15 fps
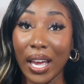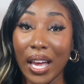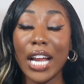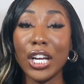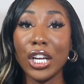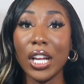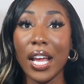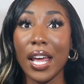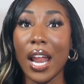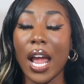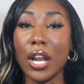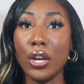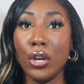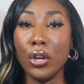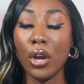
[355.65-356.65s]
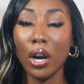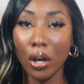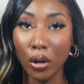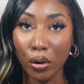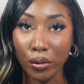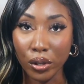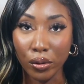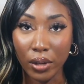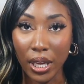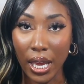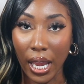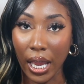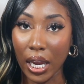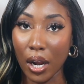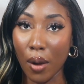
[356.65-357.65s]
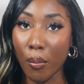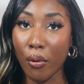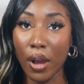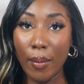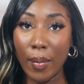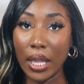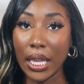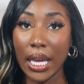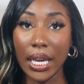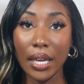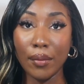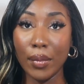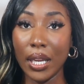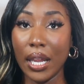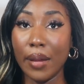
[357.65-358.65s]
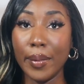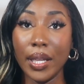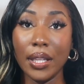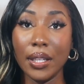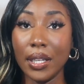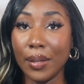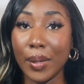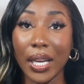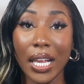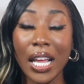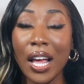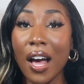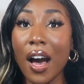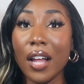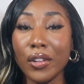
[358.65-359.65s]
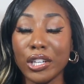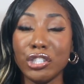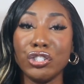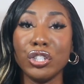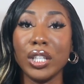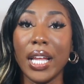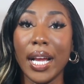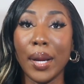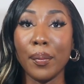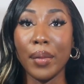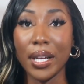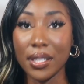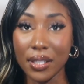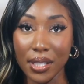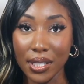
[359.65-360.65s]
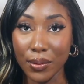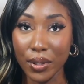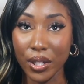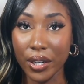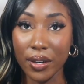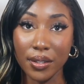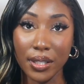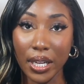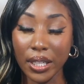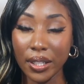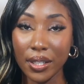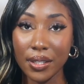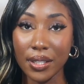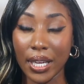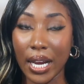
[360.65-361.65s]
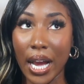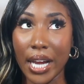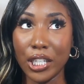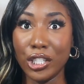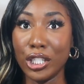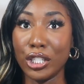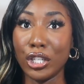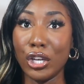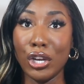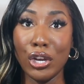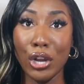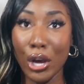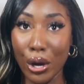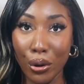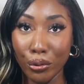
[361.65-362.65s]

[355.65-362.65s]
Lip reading: And I know you can't get an appointment like immediately unless you're like besties with the hairstylist. Like, I just know